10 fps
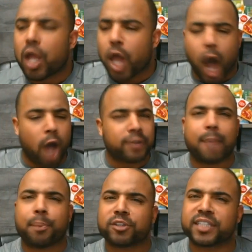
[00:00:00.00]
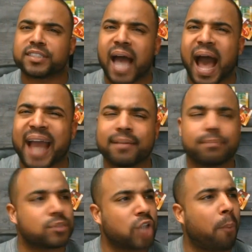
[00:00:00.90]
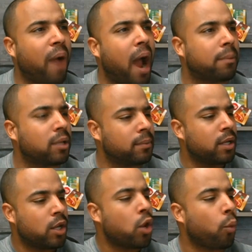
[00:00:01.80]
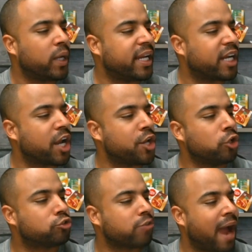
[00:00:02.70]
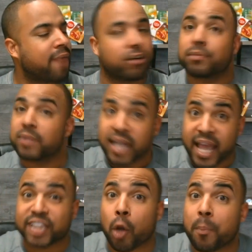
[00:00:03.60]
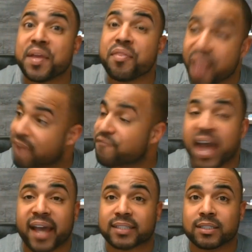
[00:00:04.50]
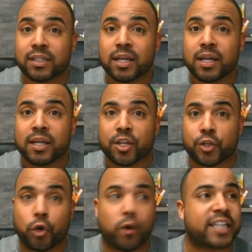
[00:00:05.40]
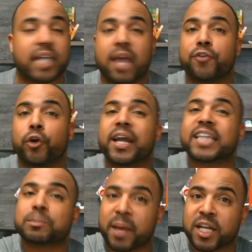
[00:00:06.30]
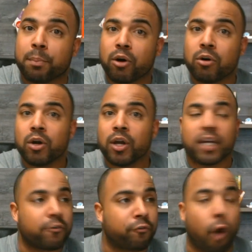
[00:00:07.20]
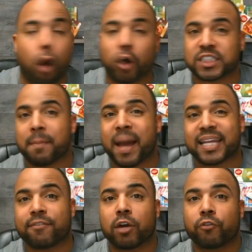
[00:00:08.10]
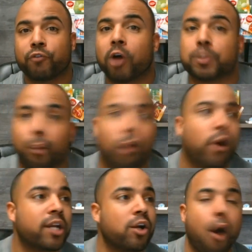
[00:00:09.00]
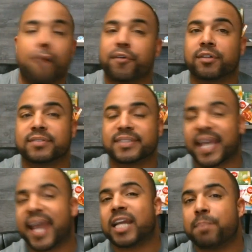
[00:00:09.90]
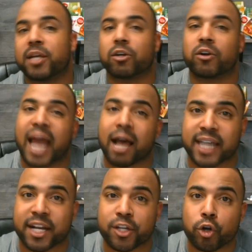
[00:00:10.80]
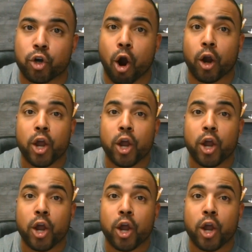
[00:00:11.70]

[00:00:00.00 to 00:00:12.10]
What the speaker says: Oh, that person died? No problem. We need a new driver. It's going to be that fast. If you're expendable for somebody giving a false report over sand being on the outside of your car,